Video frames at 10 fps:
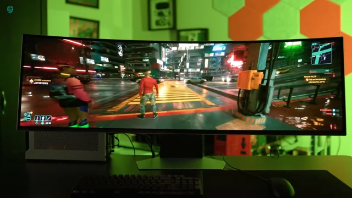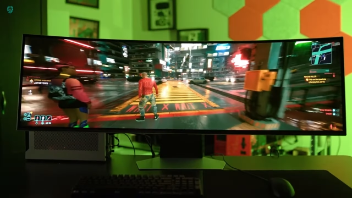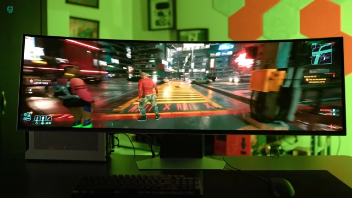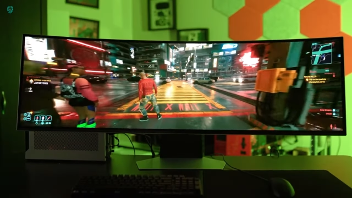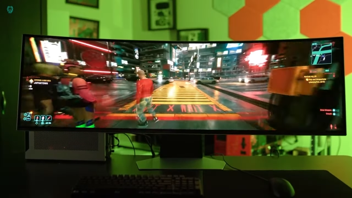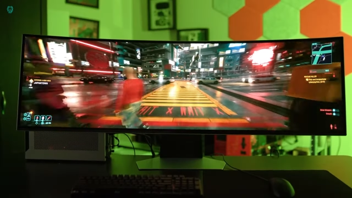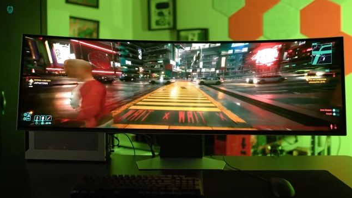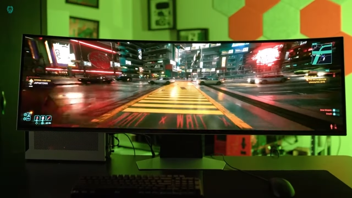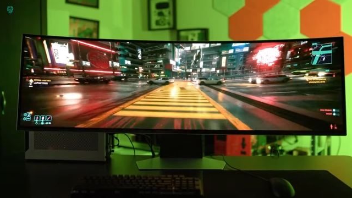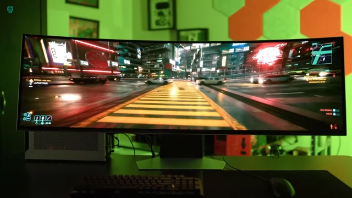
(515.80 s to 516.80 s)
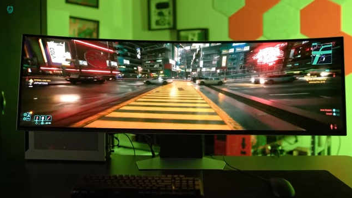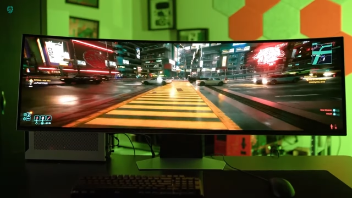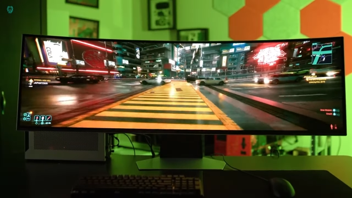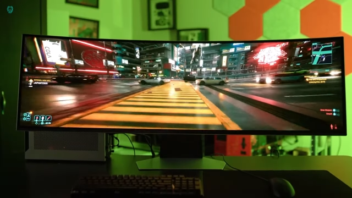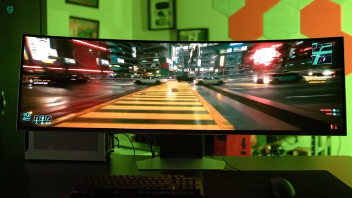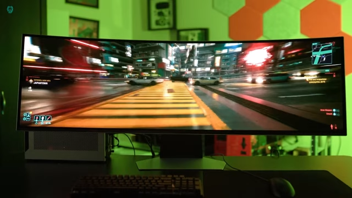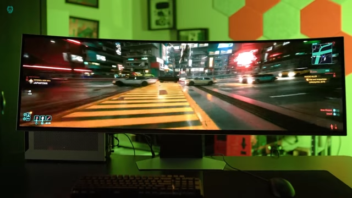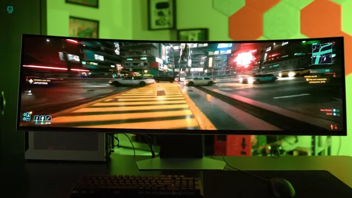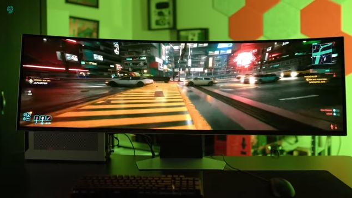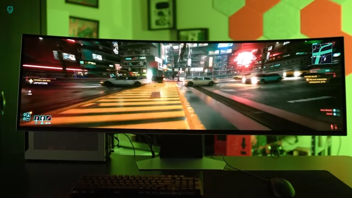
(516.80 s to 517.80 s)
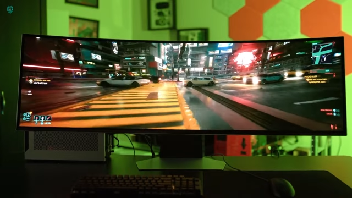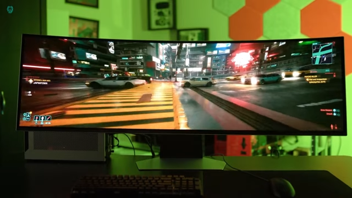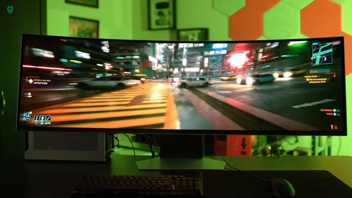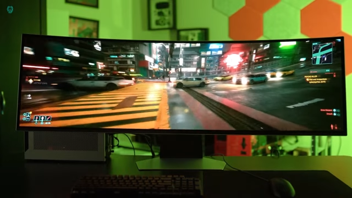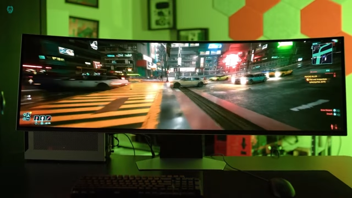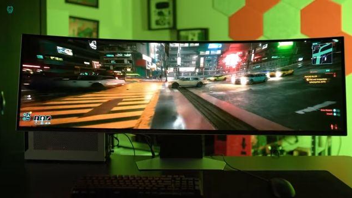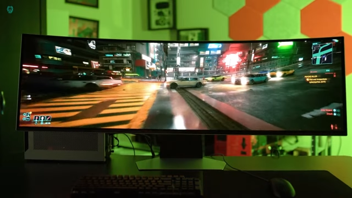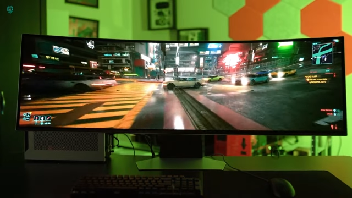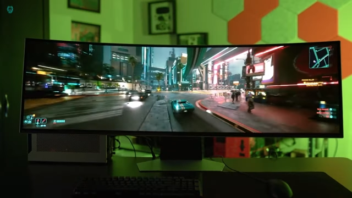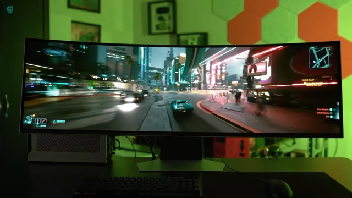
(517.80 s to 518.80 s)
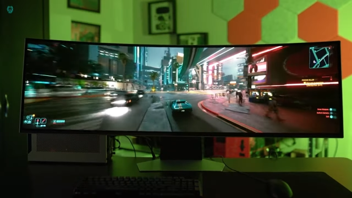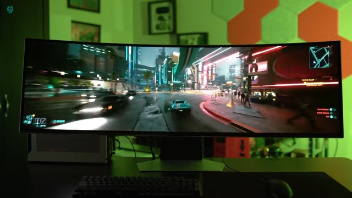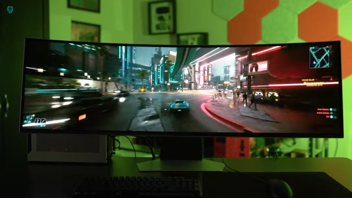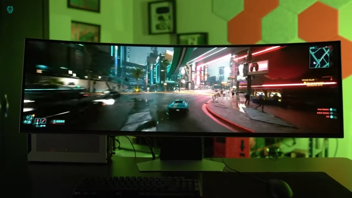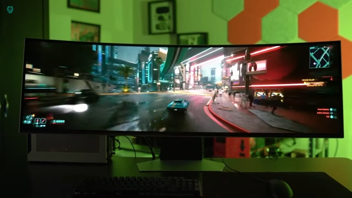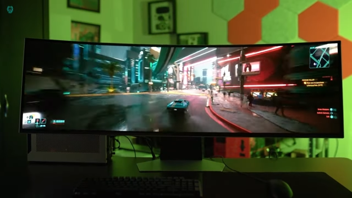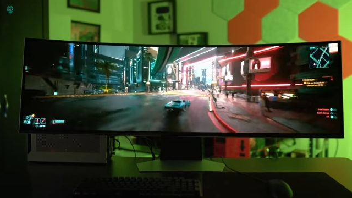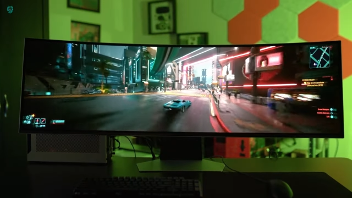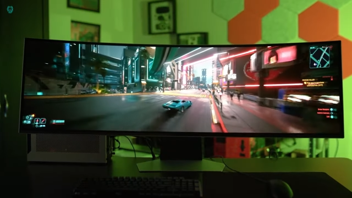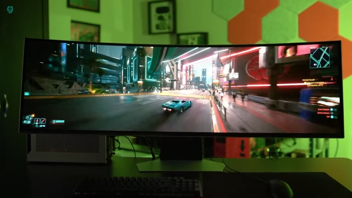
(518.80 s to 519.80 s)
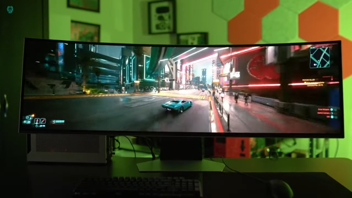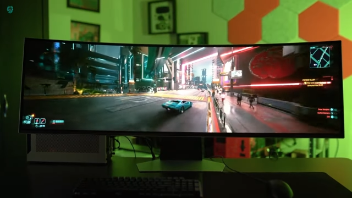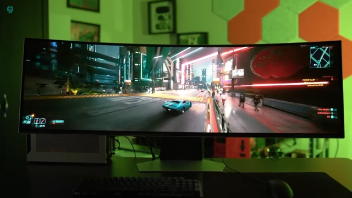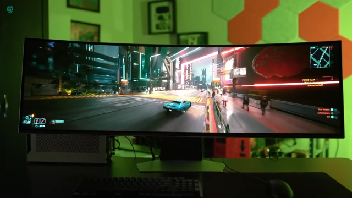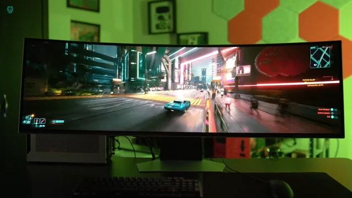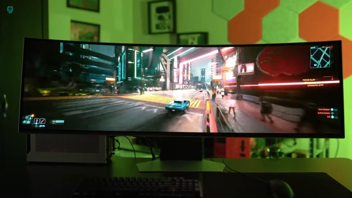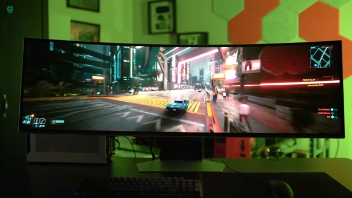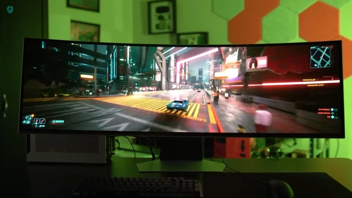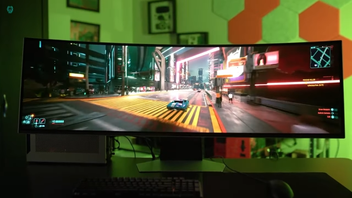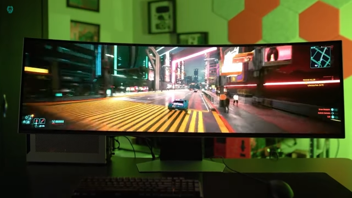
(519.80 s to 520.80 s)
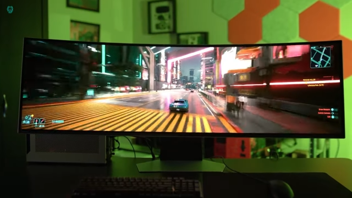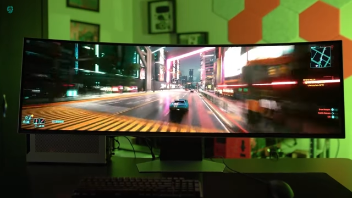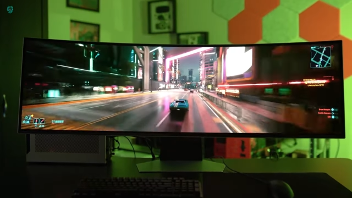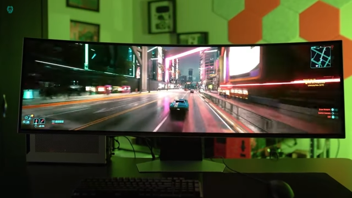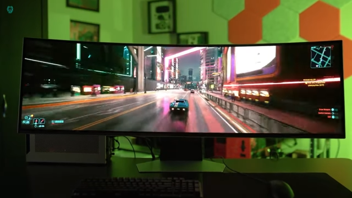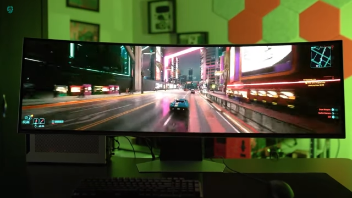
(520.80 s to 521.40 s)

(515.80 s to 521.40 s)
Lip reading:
No face is visible, so there are no lips to read.